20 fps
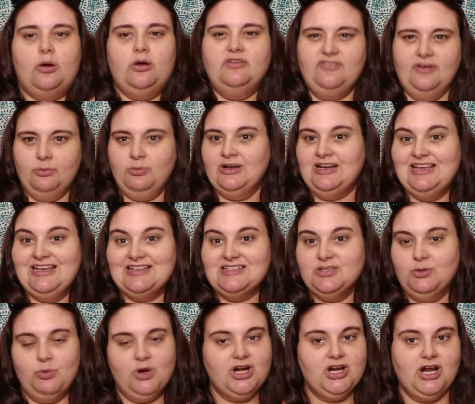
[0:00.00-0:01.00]
Or if I want to
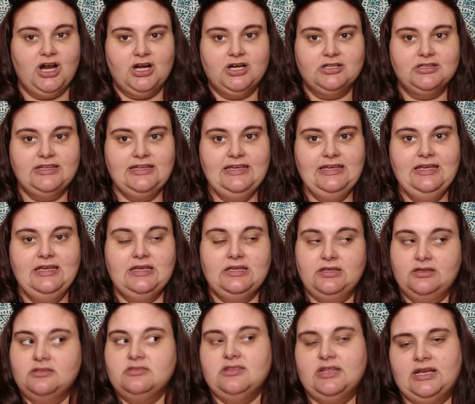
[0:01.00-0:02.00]
get to work early,
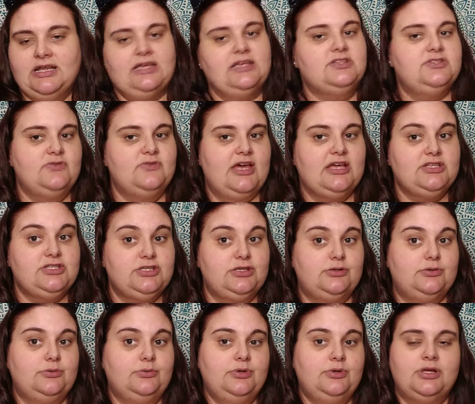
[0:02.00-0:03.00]
then I can do that
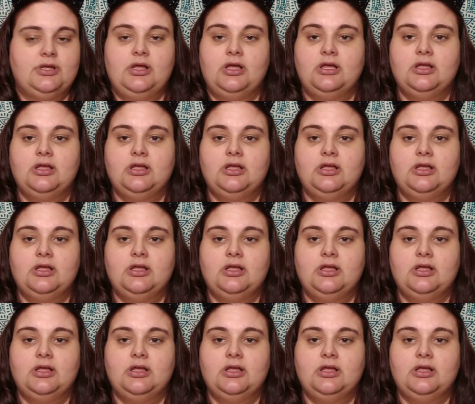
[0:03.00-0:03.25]
too.